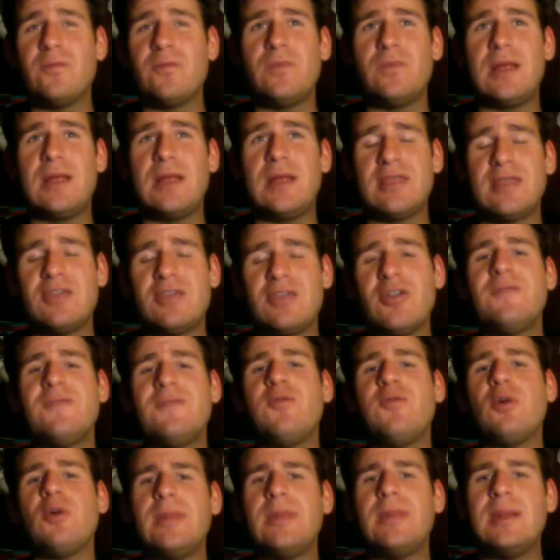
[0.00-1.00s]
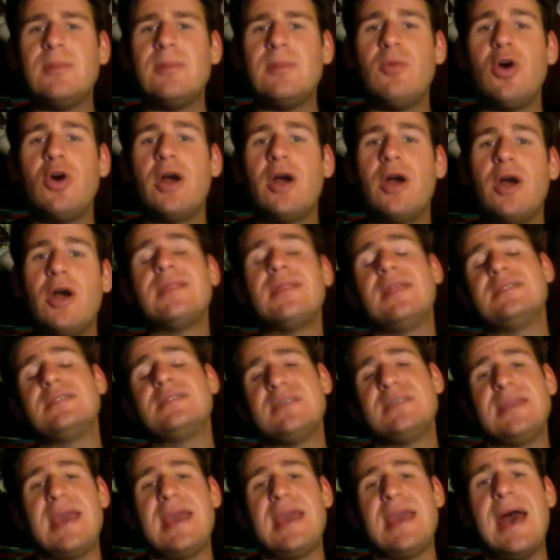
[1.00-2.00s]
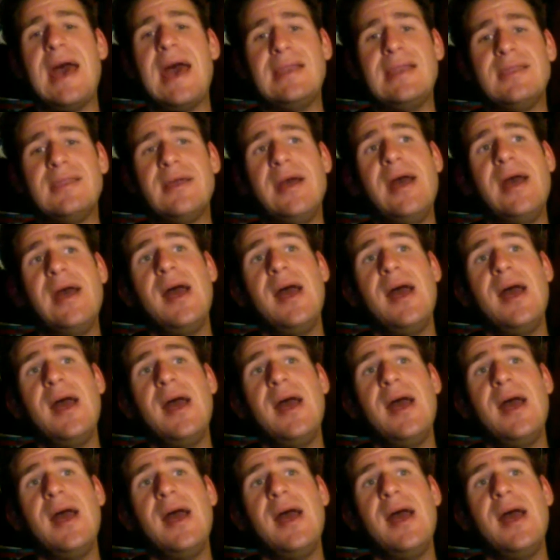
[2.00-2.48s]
at the 34-minute mark and then to the end,